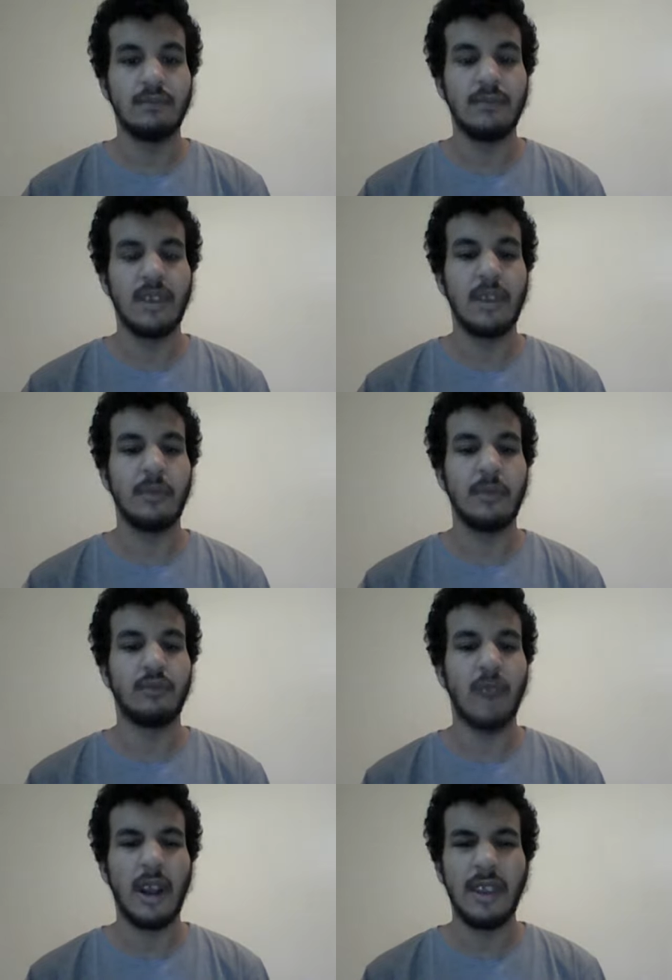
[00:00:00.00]
think his name was
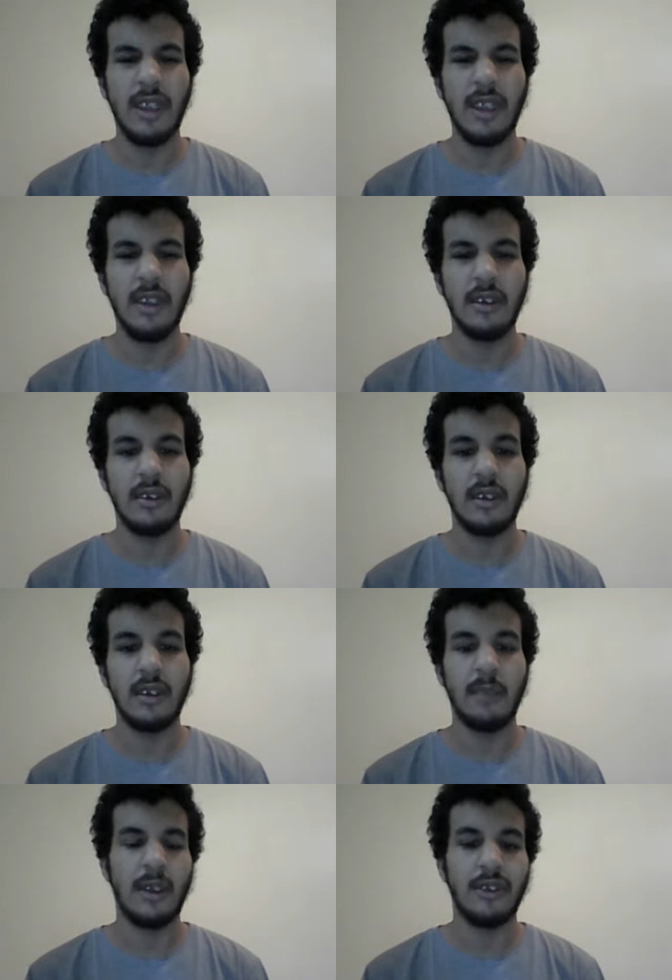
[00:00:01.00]
Rocky.
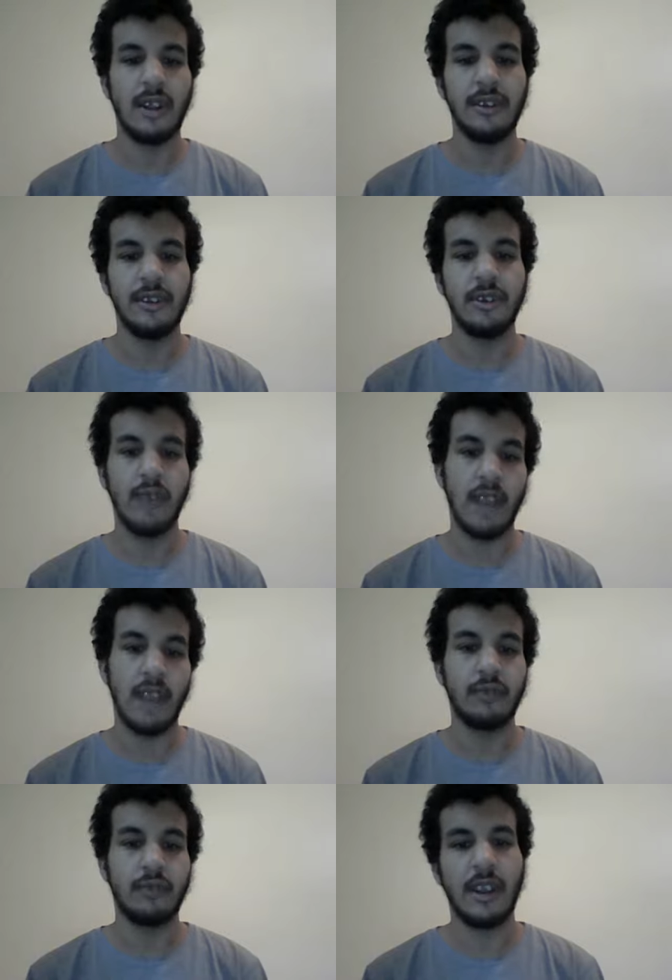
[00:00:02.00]
I'm not entirely sure. Yeah,
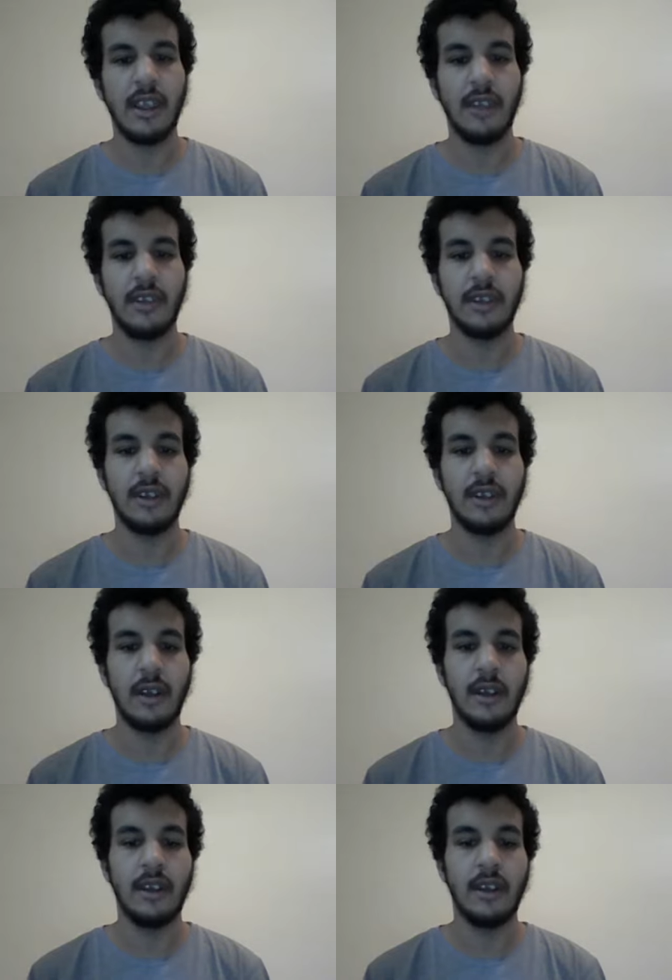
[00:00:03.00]
it's Rocky, I think it
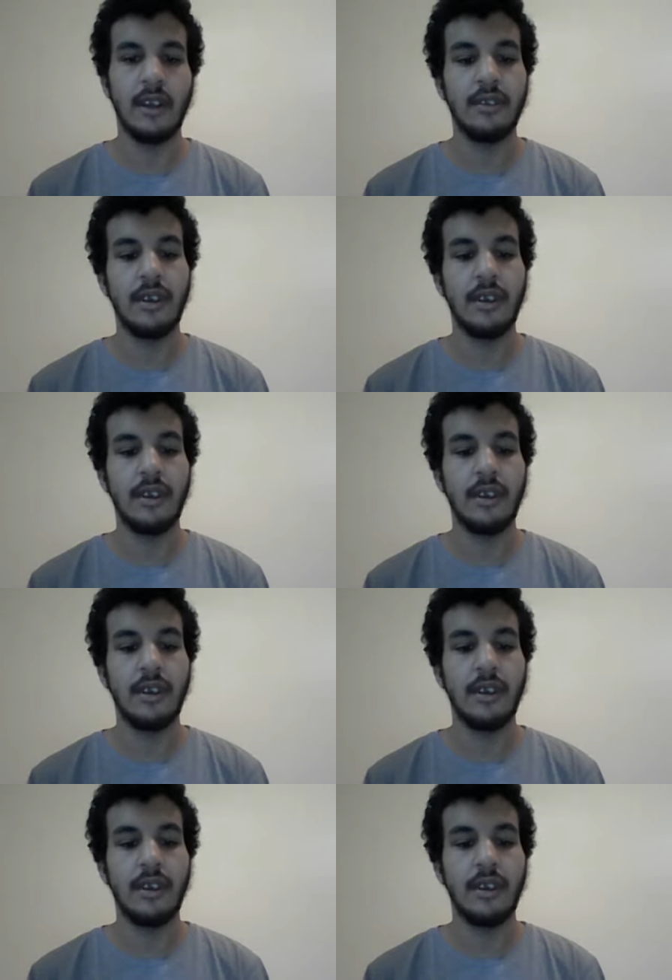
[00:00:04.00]
is.